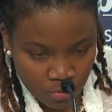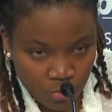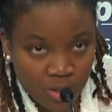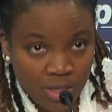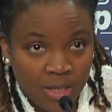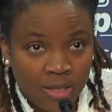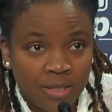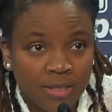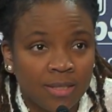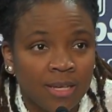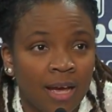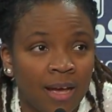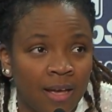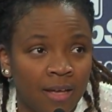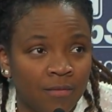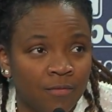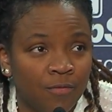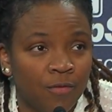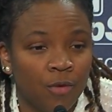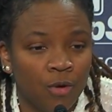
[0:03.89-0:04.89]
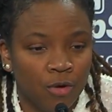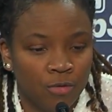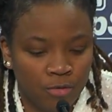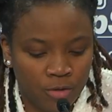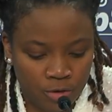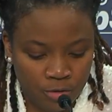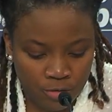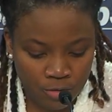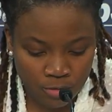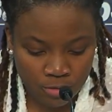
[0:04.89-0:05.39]
We signed 4
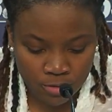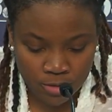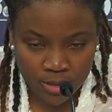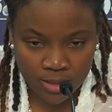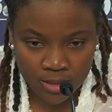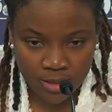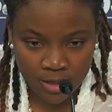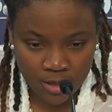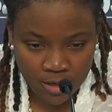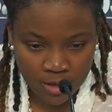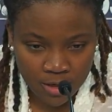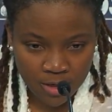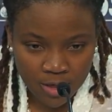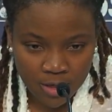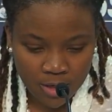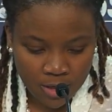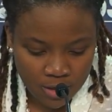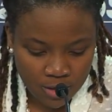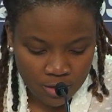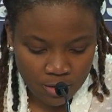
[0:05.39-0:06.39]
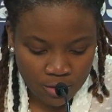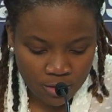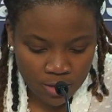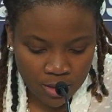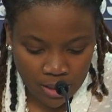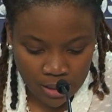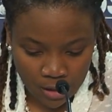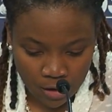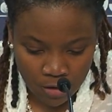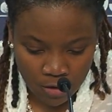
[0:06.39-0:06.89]
recruits
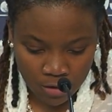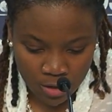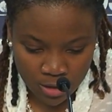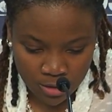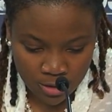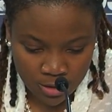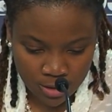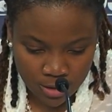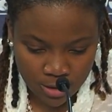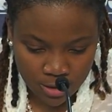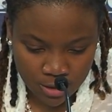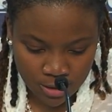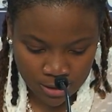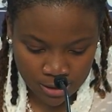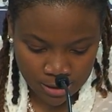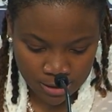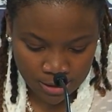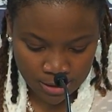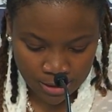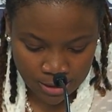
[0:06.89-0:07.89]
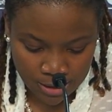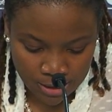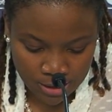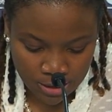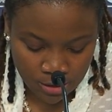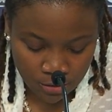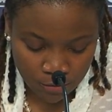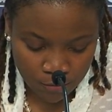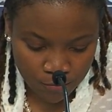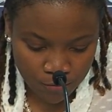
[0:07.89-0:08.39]
early on, and
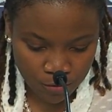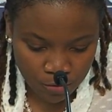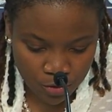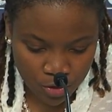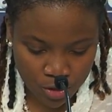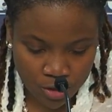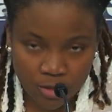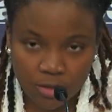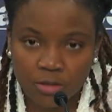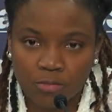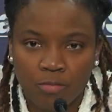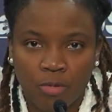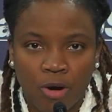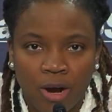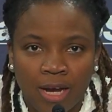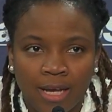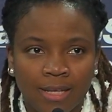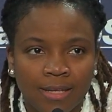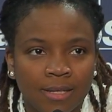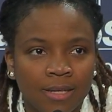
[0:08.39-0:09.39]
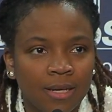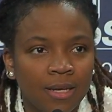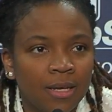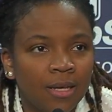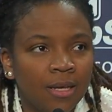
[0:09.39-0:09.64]
so the future is bright,